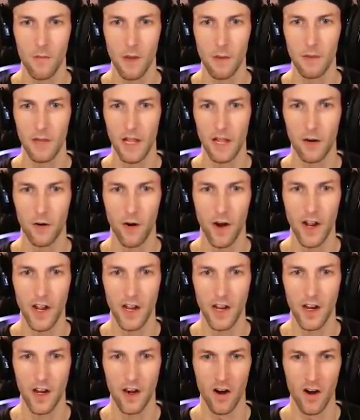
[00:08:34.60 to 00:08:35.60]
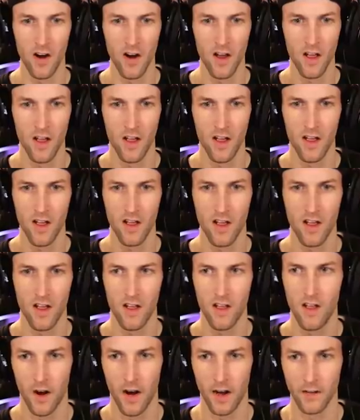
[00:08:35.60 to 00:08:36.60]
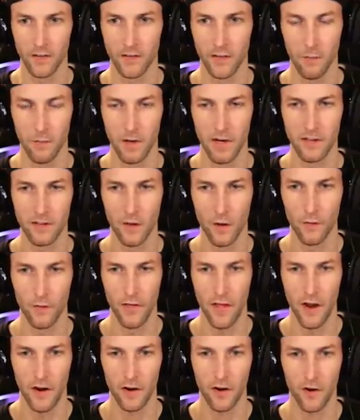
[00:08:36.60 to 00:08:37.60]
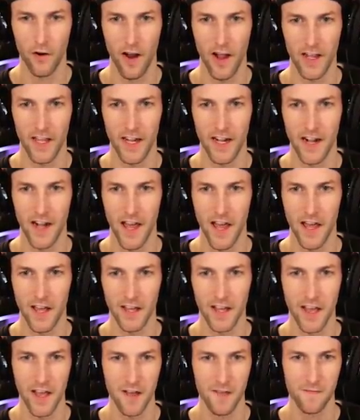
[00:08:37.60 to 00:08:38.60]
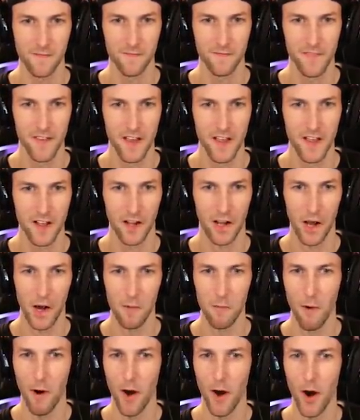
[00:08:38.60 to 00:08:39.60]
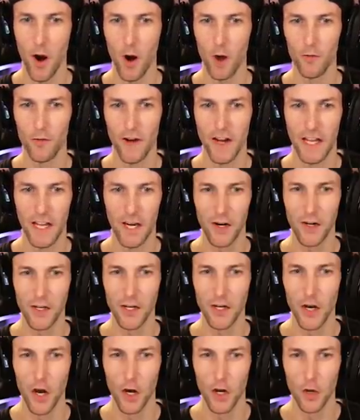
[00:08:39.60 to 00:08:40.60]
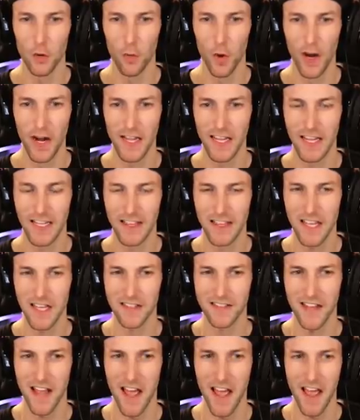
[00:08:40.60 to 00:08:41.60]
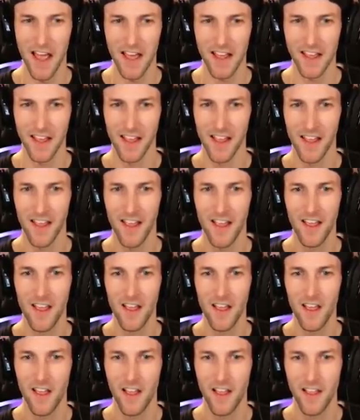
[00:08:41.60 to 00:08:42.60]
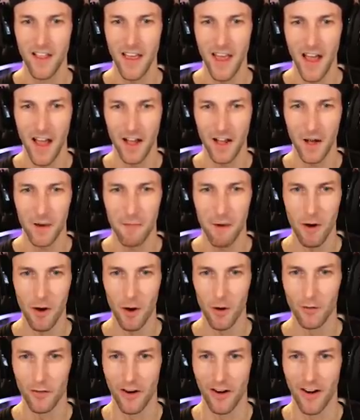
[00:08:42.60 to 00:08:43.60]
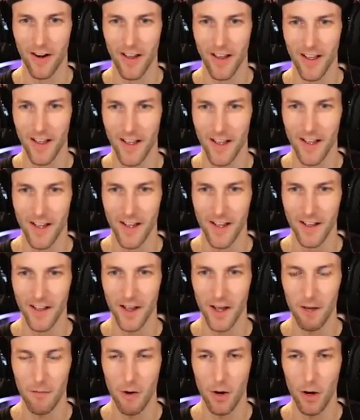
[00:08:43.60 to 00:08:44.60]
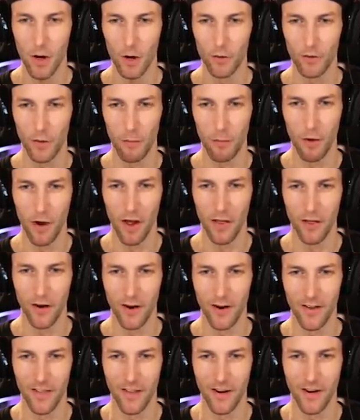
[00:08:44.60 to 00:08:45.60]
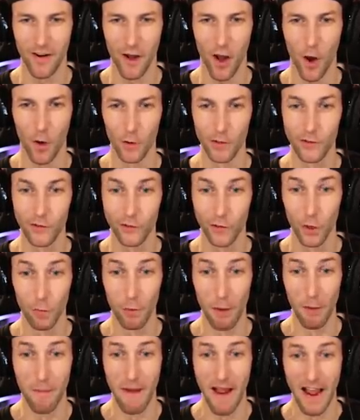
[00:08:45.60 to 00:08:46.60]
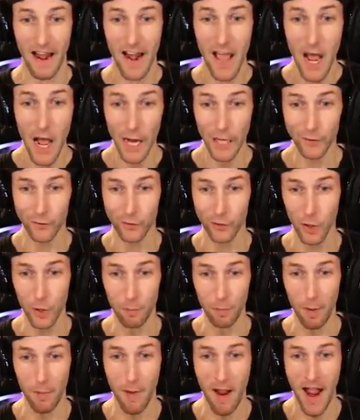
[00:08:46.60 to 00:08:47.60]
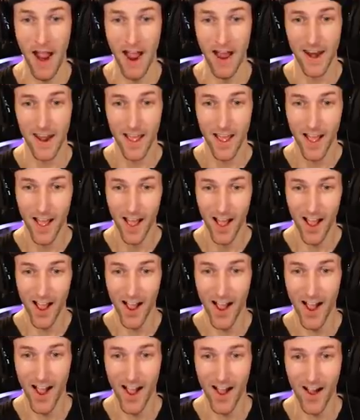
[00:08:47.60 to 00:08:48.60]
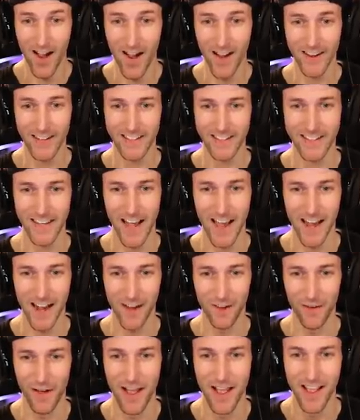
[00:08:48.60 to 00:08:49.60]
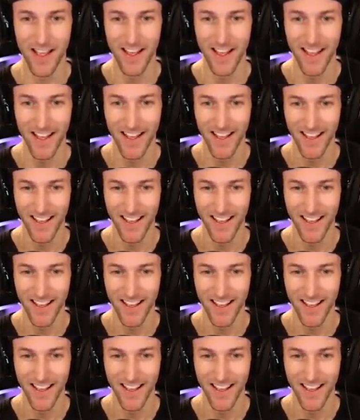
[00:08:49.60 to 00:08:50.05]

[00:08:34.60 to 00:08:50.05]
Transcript: Maybe like right here. All right, somebody's over there cracking an egg. Come on over here. You know you want to get this egg. Yeah, come on over. Come on over, brother. There. He, oh, it's Superman. It's Superman. Oh, I got him.